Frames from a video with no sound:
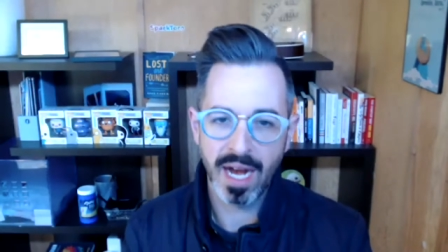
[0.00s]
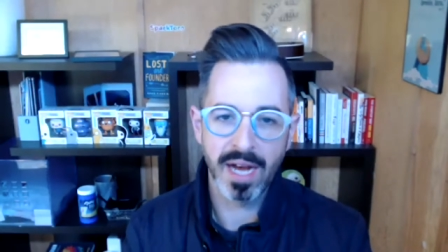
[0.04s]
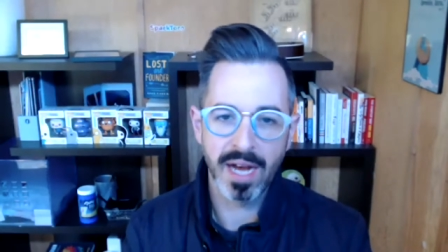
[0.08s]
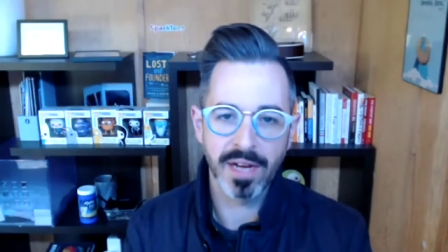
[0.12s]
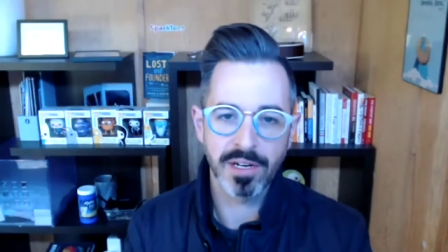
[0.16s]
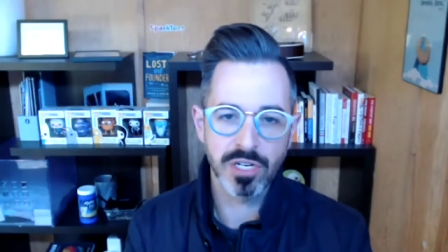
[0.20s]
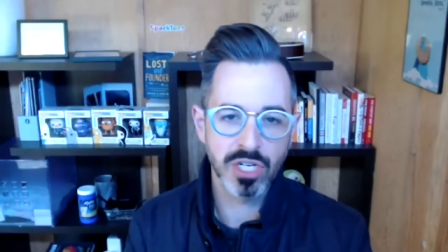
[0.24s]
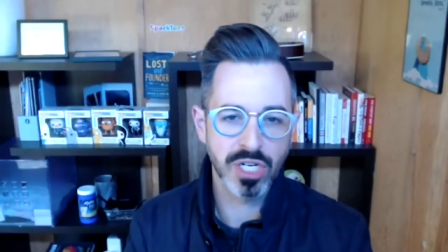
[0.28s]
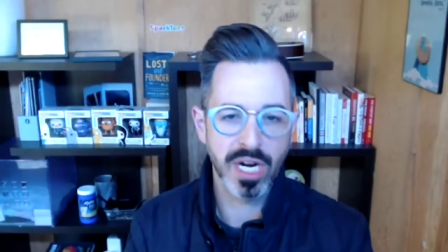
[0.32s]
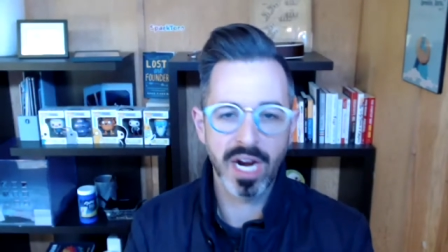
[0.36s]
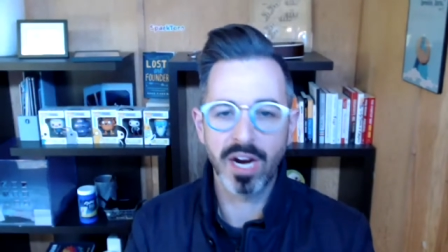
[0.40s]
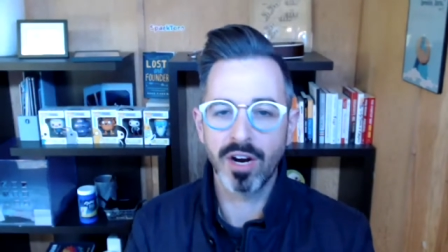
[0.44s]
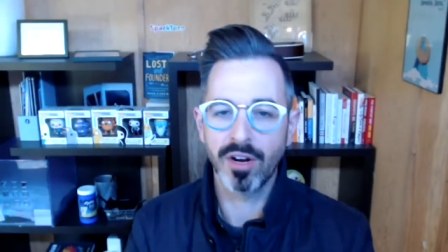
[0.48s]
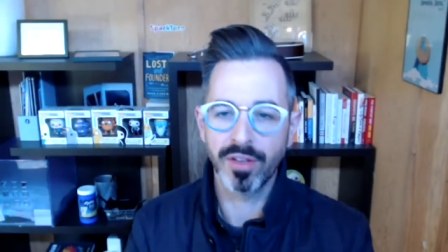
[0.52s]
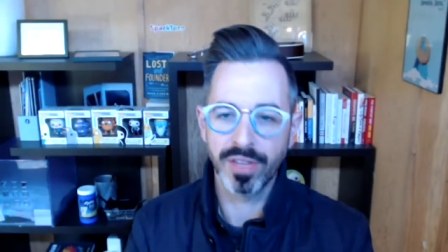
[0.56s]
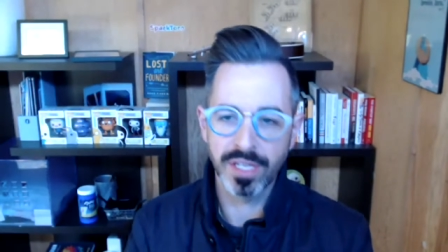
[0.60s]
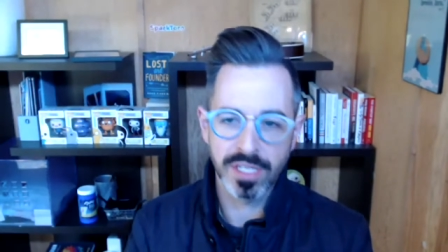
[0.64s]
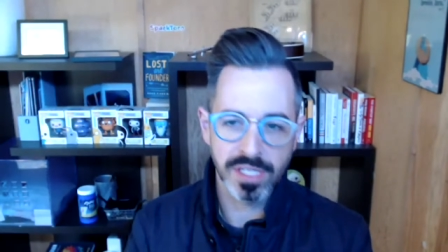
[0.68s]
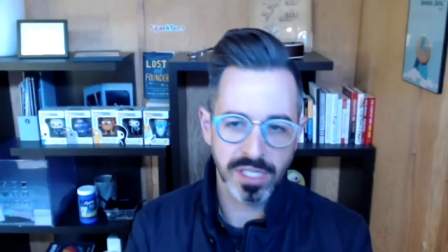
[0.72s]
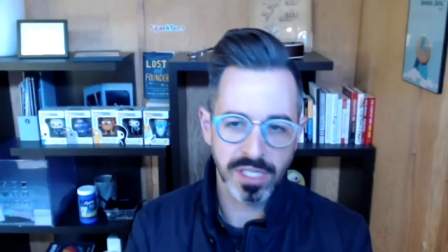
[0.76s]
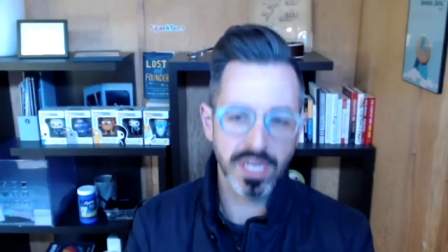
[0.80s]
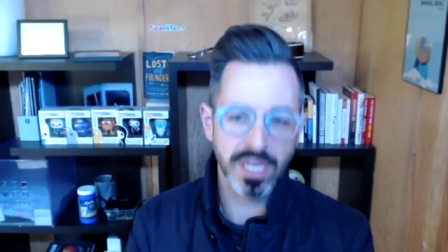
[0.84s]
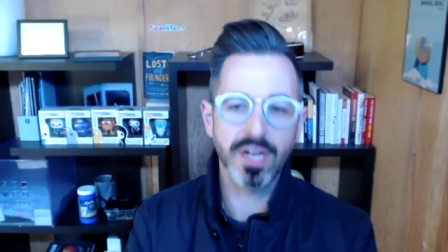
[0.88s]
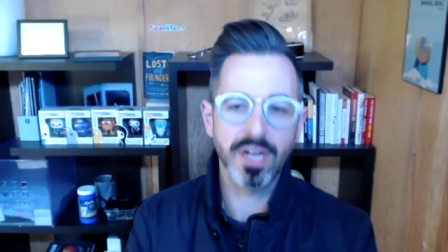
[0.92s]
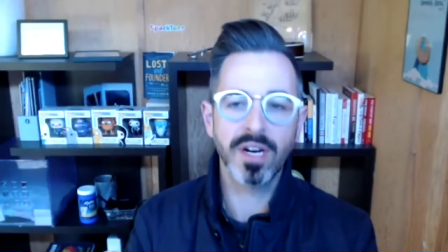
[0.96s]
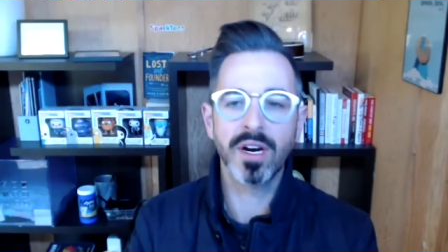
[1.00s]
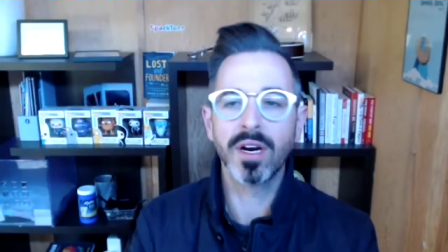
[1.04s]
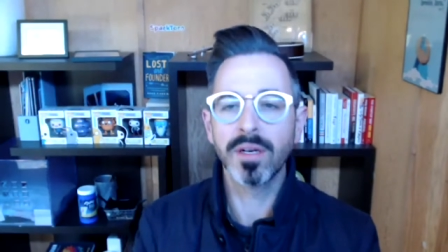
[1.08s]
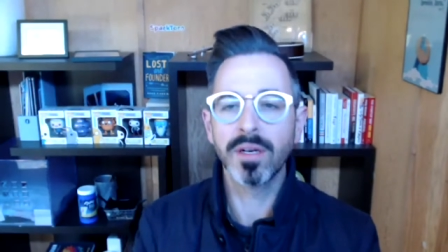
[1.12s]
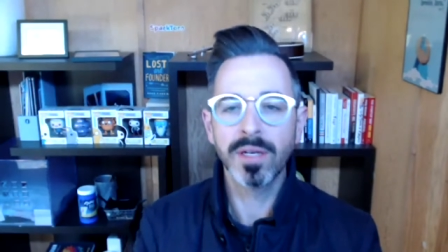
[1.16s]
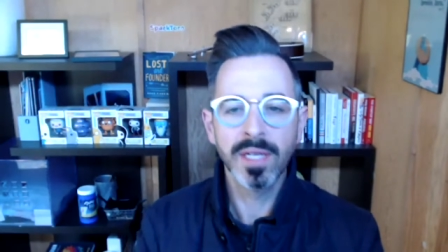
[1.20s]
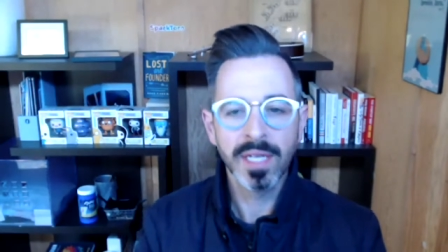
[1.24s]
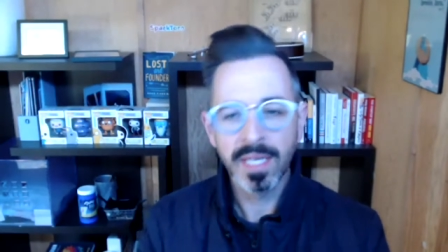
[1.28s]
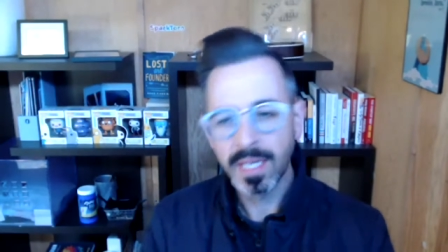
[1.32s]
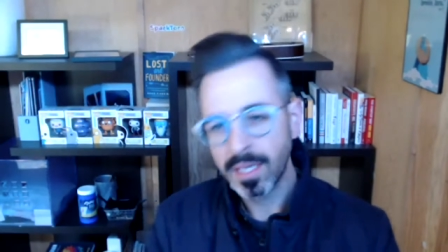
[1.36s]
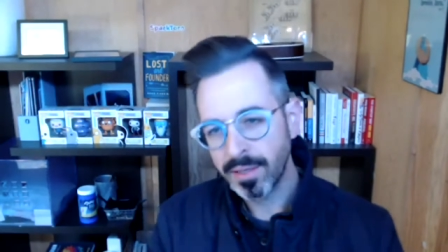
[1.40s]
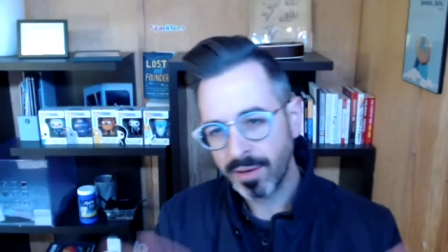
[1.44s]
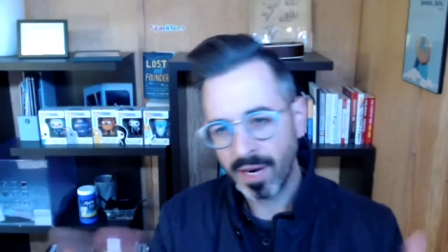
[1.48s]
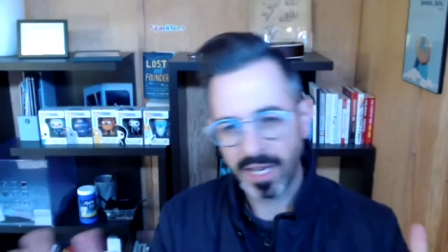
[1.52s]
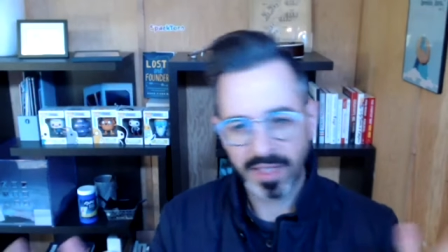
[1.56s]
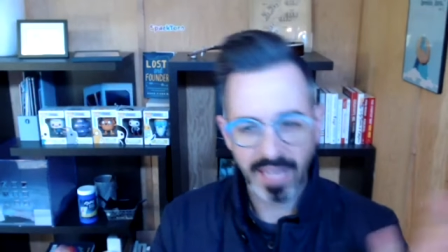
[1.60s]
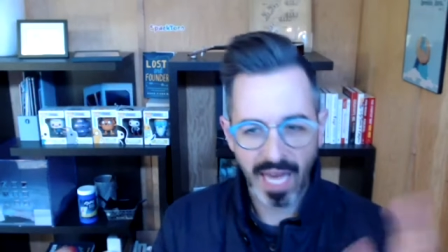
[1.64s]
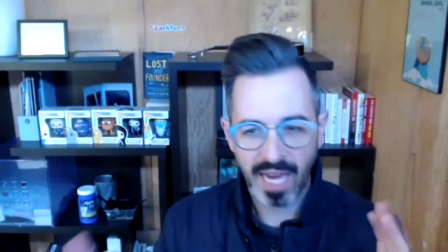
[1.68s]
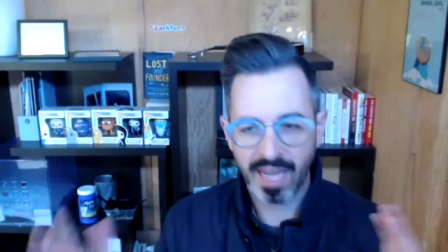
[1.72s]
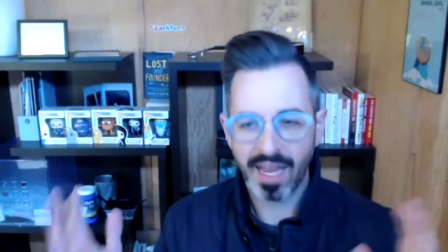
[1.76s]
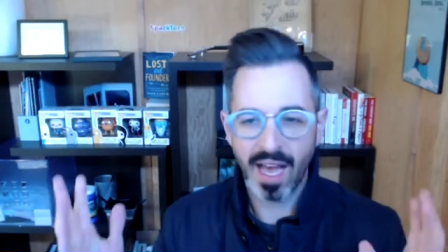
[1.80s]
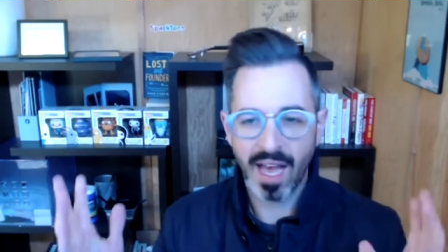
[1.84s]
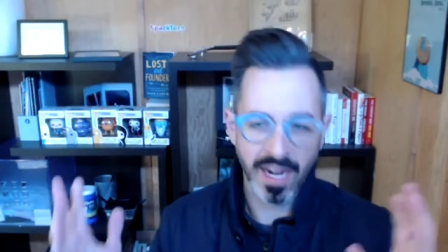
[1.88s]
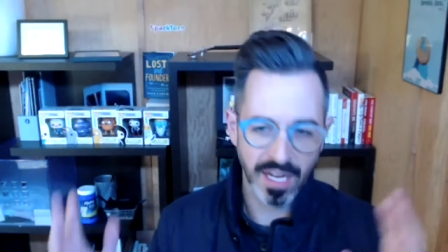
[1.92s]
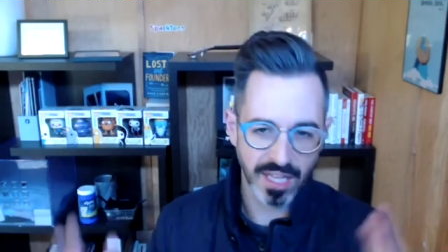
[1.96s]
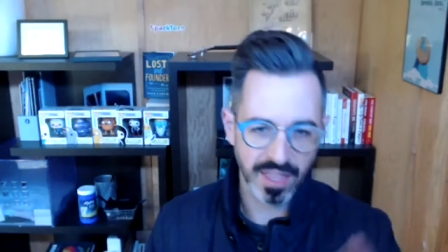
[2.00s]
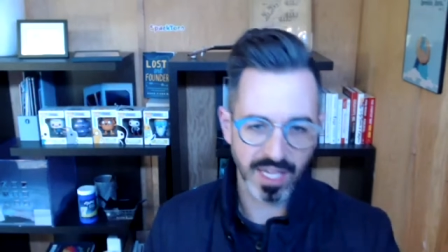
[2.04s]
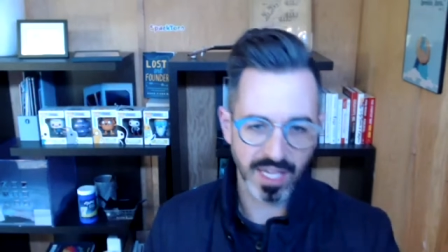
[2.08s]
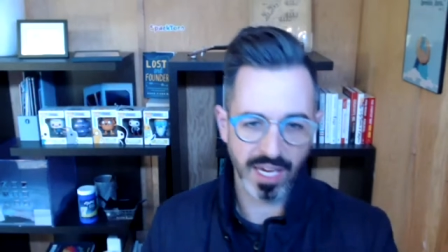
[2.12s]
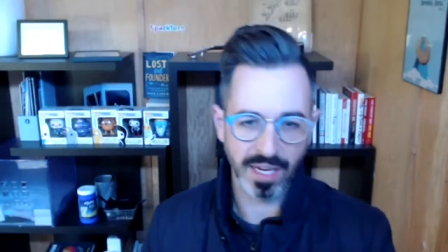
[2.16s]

share this year right that kind of thing